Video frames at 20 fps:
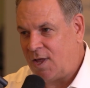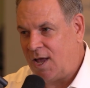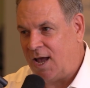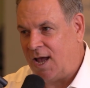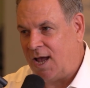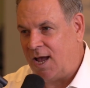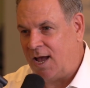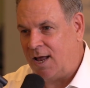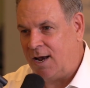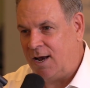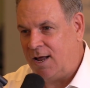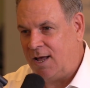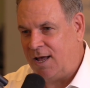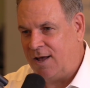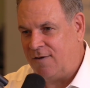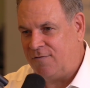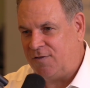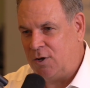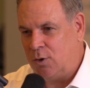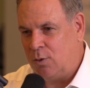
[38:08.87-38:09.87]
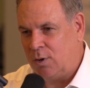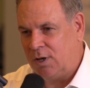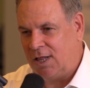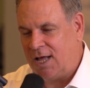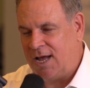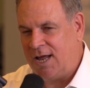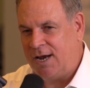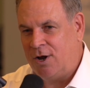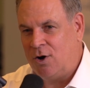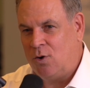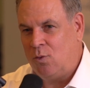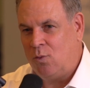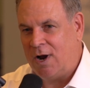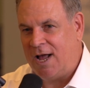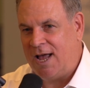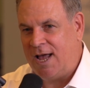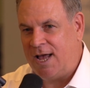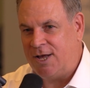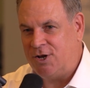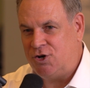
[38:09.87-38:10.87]
And if the Orlando
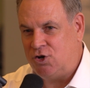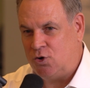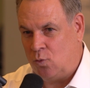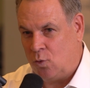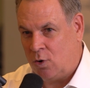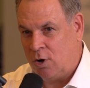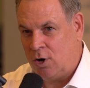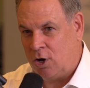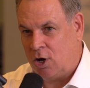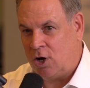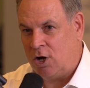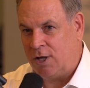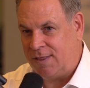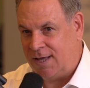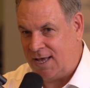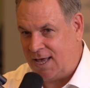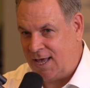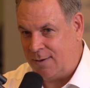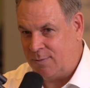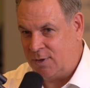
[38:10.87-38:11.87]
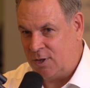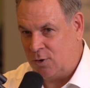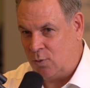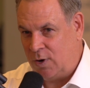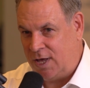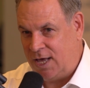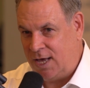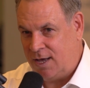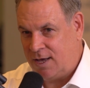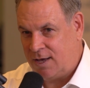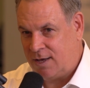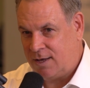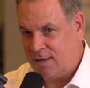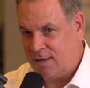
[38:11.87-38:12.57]
Rage weren't on the game of the week